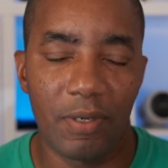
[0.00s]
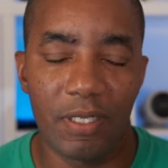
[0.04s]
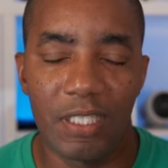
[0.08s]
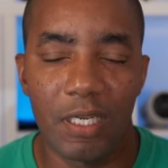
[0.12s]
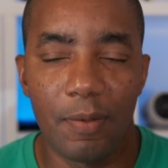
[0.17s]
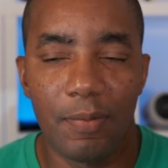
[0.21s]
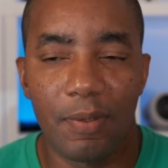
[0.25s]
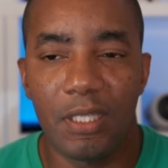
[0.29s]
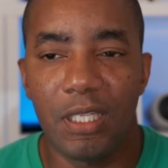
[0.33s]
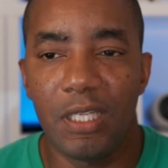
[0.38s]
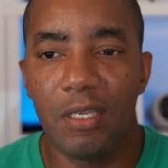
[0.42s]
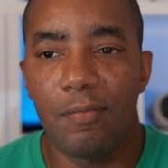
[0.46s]
me.
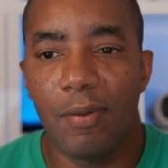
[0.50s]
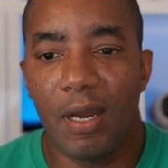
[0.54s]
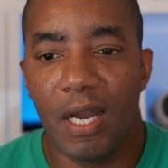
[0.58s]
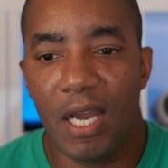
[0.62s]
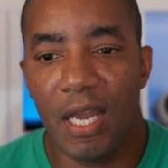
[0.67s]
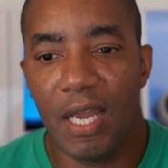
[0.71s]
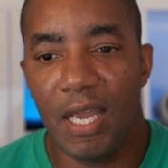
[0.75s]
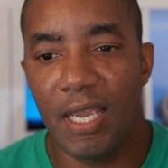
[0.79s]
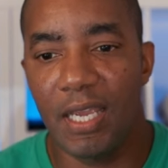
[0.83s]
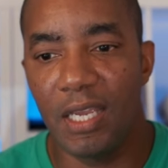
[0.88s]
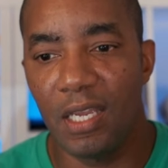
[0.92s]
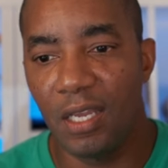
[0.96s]
Typically
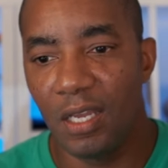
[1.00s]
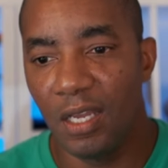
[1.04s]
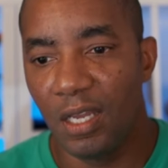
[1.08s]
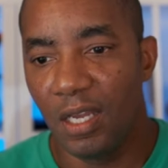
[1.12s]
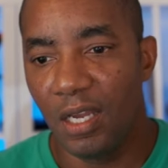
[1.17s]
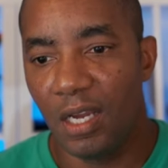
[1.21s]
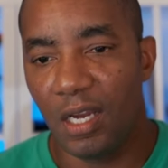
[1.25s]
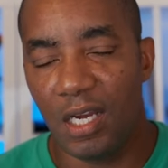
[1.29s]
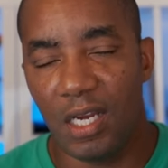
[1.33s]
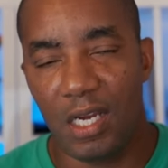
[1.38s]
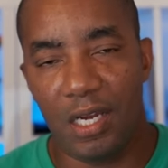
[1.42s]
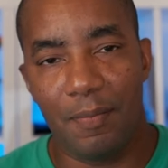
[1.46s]
by
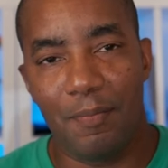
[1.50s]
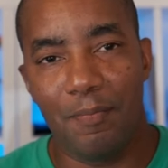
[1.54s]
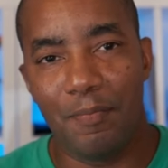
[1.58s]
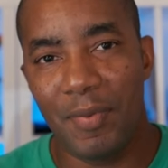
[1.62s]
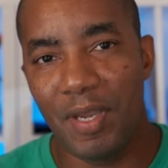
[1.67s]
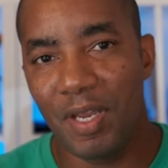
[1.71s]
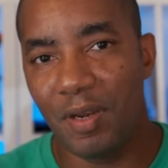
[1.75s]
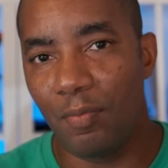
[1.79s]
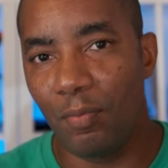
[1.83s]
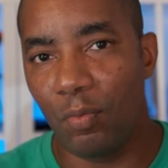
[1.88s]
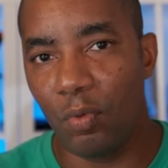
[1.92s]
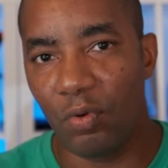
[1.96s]

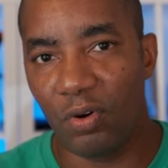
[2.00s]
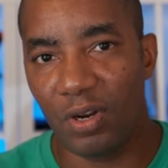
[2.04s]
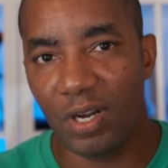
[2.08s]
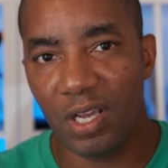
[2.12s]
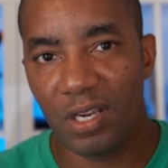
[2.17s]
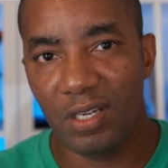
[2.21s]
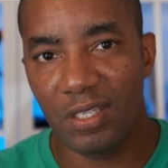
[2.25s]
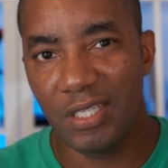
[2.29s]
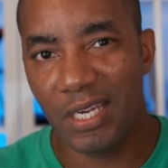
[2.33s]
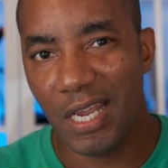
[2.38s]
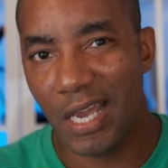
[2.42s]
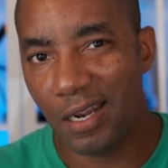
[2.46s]

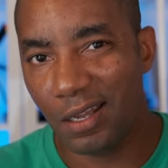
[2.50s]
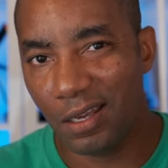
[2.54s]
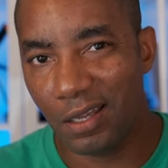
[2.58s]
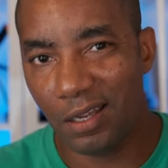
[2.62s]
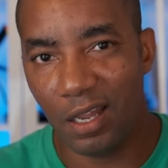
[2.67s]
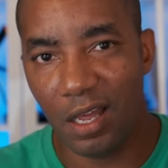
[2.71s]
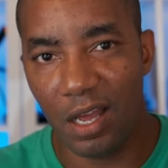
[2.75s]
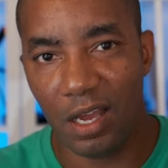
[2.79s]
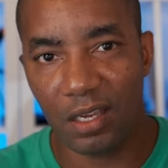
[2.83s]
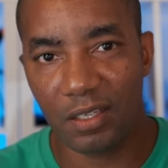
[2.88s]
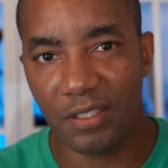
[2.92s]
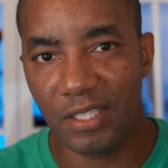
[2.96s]
mid-morning, 10
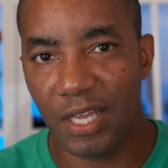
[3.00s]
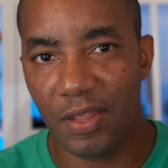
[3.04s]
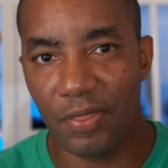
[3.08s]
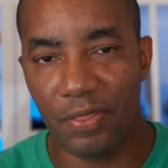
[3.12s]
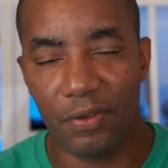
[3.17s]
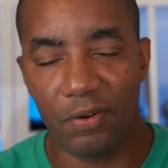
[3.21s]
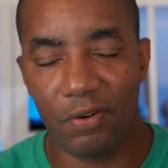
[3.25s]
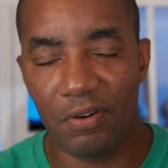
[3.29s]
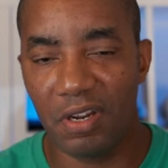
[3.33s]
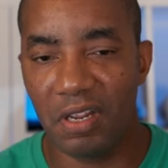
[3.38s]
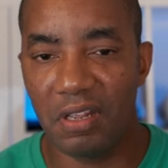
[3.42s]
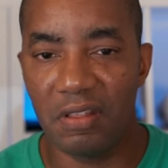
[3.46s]
o'clock,
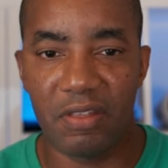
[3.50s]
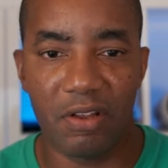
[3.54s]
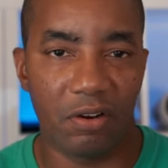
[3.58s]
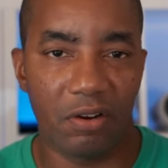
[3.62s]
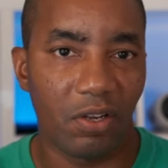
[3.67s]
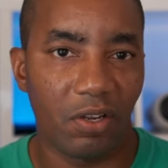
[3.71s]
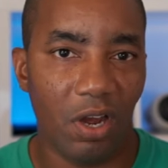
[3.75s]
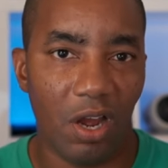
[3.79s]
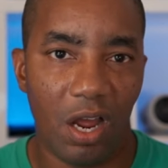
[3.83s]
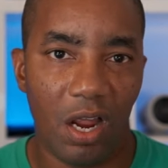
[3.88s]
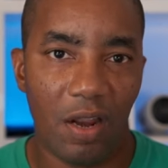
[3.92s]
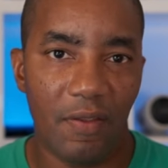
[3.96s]
10:30, they're
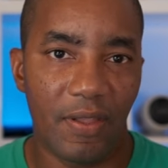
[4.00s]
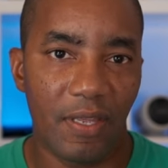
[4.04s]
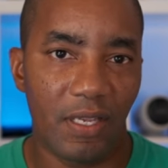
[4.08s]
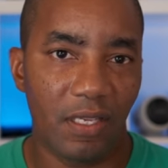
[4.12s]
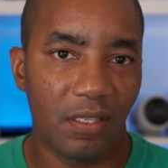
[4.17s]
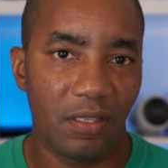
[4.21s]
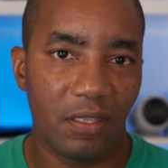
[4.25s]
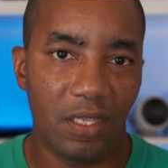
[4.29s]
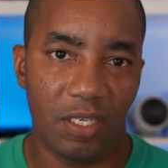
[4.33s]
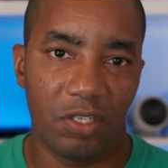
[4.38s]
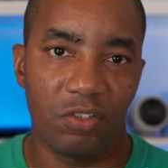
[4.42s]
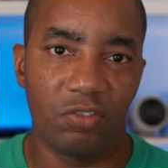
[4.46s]
gone.
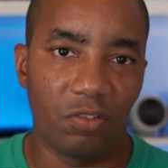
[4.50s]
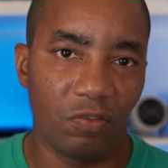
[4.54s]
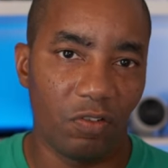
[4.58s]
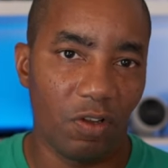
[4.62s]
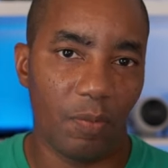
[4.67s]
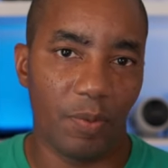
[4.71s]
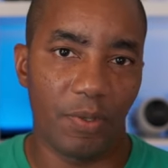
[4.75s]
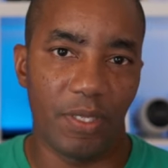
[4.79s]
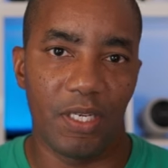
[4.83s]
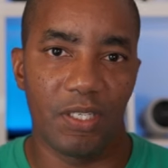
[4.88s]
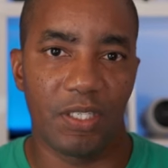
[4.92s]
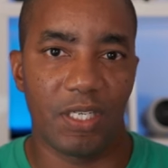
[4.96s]
They shrivel
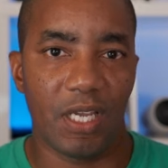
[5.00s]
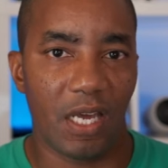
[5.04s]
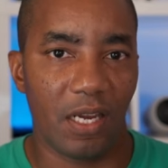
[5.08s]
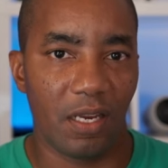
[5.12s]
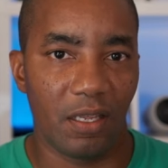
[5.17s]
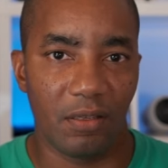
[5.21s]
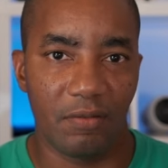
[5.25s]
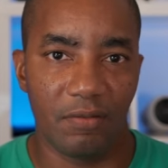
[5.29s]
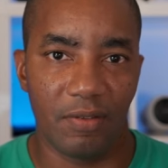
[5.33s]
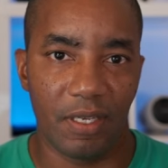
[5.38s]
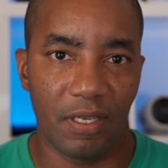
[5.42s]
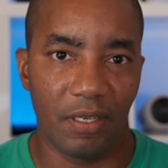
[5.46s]
up and they just kind
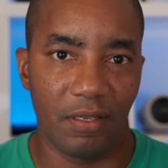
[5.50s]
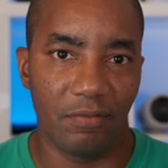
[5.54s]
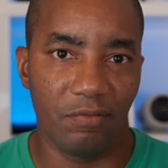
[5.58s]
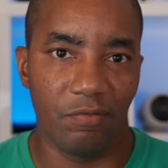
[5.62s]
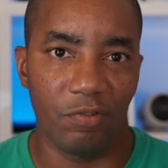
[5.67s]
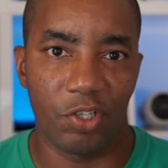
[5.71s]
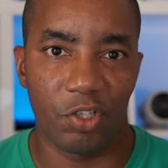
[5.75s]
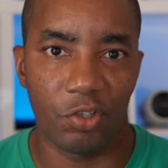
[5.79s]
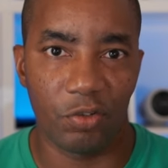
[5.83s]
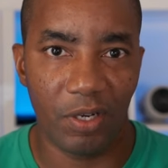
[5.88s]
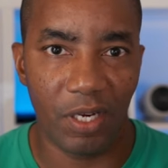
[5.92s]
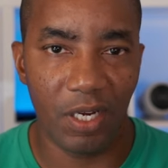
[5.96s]
of, they
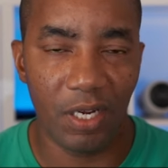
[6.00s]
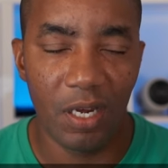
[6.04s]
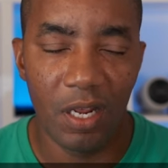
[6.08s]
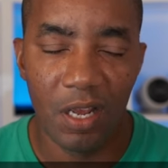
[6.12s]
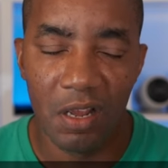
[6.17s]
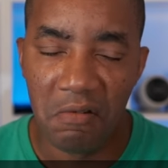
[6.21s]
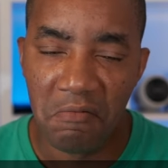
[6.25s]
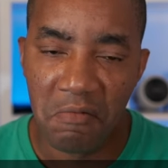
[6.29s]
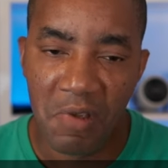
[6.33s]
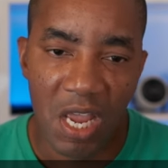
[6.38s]
retreat.